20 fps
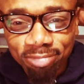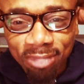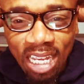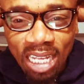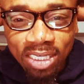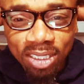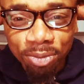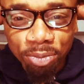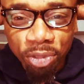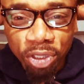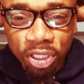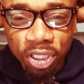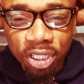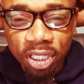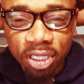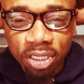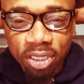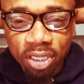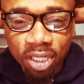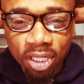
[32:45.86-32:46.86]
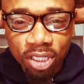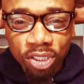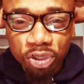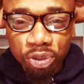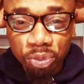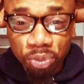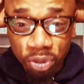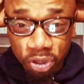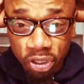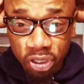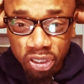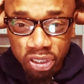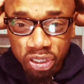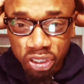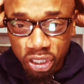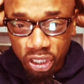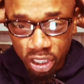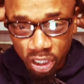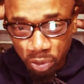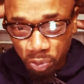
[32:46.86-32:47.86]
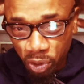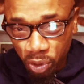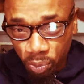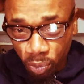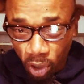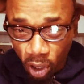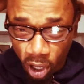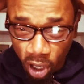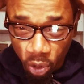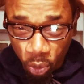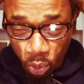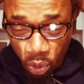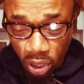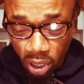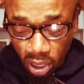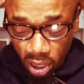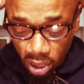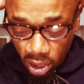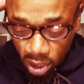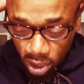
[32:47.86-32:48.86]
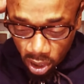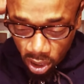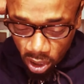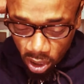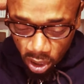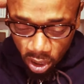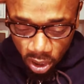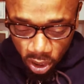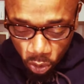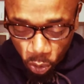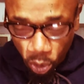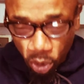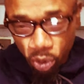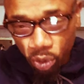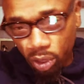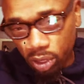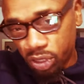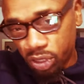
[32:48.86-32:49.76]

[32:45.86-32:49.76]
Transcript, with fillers: That's some good some good shit to be marked with. Where you